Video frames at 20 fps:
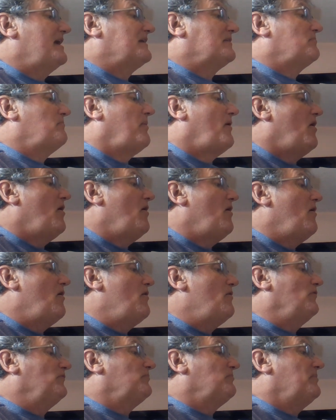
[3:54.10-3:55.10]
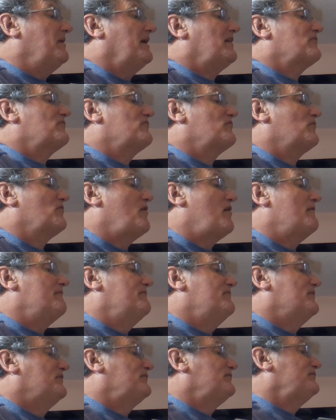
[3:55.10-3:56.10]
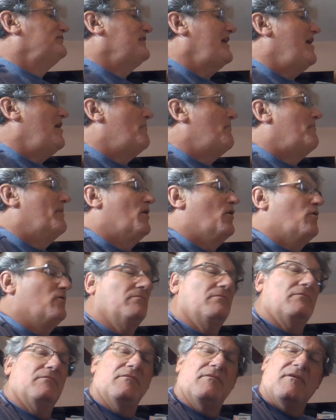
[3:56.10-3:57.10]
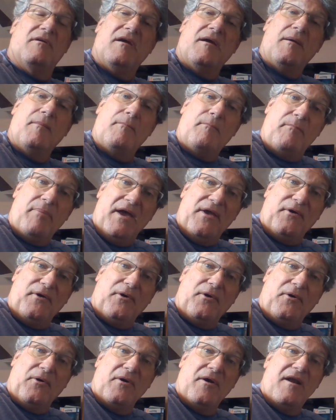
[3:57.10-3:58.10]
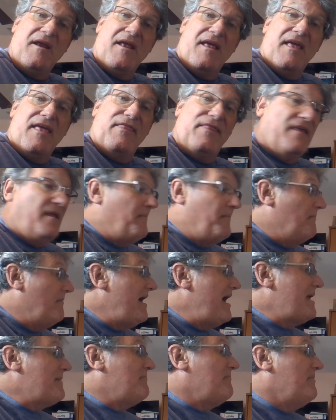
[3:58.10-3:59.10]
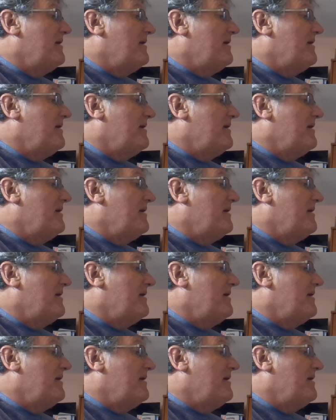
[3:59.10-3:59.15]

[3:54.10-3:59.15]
liked Paul's picture of the sailboat better than my